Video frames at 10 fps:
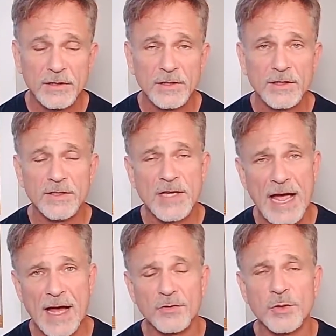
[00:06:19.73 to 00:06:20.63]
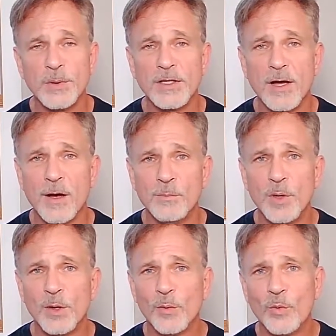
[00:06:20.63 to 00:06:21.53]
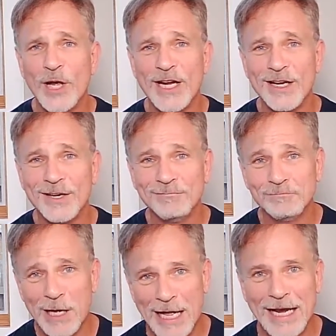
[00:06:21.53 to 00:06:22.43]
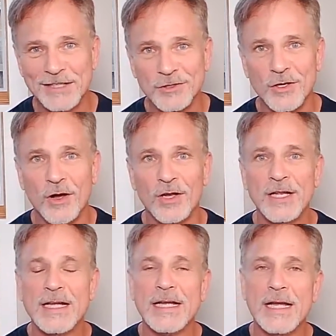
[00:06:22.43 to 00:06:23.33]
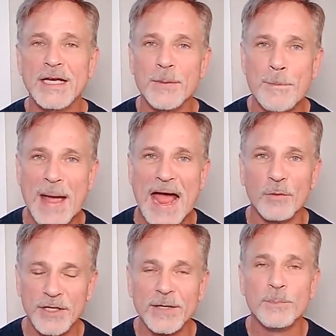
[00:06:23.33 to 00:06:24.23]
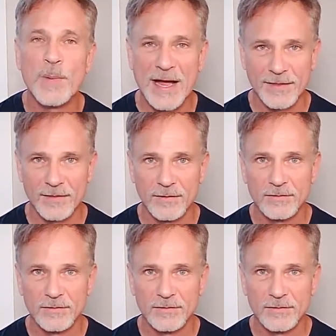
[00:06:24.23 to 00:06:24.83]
is how to become what I like to call an empowered empath.